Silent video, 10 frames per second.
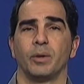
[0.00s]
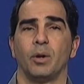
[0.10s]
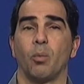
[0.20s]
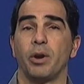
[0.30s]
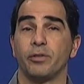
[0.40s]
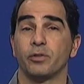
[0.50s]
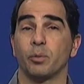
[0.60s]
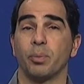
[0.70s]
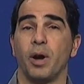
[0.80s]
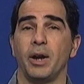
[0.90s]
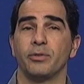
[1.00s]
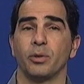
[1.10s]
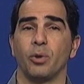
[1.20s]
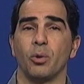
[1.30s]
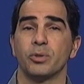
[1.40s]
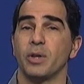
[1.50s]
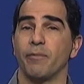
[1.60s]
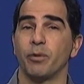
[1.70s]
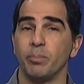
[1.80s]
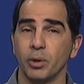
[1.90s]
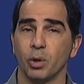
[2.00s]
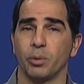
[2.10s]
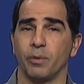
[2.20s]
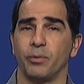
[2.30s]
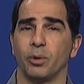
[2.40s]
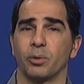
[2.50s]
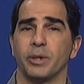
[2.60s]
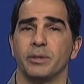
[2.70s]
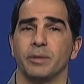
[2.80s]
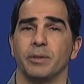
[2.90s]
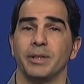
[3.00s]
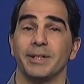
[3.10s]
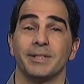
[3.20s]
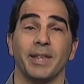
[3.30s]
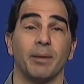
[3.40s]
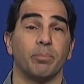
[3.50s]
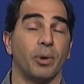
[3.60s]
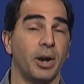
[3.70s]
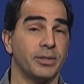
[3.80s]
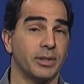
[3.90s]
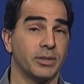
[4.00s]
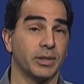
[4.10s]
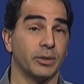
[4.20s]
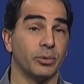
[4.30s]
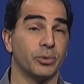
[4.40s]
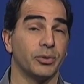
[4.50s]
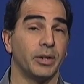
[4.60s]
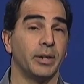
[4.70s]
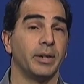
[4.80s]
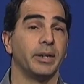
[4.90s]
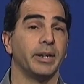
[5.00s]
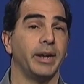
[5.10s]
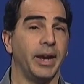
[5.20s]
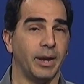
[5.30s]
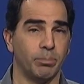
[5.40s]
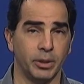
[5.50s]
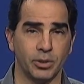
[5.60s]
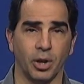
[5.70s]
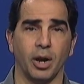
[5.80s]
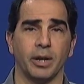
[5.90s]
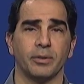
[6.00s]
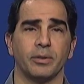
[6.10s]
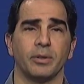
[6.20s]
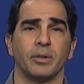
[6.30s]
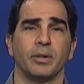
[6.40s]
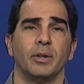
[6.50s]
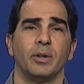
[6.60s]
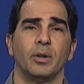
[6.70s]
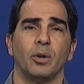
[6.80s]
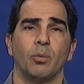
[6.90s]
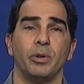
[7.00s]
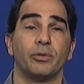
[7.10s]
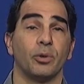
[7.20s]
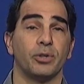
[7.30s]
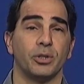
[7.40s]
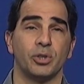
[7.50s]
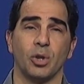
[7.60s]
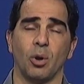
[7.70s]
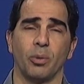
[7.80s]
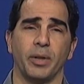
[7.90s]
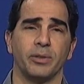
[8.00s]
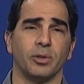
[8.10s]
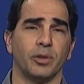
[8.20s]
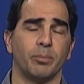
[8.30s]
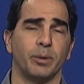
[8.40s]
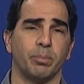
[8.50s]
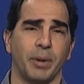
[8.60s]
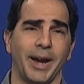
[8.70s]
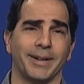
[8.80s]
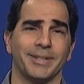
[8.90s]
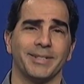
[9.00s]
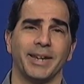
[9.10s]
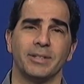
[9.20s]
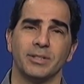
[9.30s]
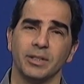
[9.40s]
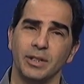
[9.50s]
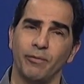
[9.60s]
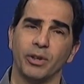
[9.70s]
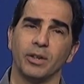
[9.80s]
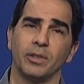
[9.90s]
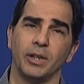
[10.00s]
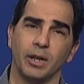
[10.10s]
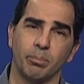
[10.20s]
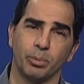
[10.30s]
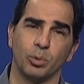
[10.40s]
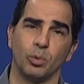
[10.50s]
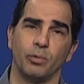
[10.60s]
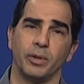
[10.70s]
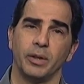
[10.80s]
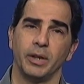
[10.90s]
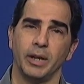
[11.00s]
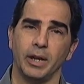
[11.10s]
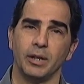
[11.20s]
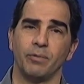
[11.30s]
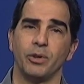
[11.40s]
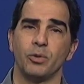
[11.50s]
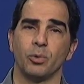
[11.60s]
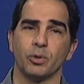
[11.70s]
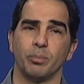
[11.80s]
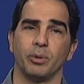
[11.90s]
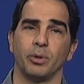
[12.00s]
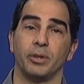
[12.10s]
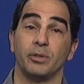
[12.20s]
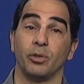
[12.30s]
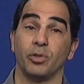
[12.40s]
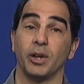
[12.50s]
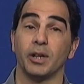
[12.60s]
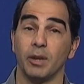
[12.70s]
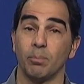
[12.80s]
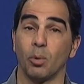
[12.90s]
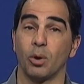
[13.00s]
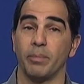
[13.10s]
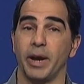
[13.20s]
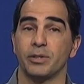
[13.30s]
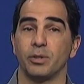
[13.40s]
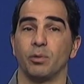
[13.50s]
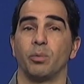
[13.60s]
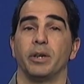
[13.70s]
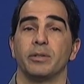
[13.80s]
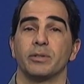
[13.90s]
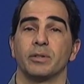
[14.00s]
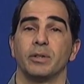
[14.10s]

What is a surprise to those not familiar with the field of creativity is that process skills can be taught. Research has shown that deliberate practice can significantly improve individuals' ability to think in more imaginative ways,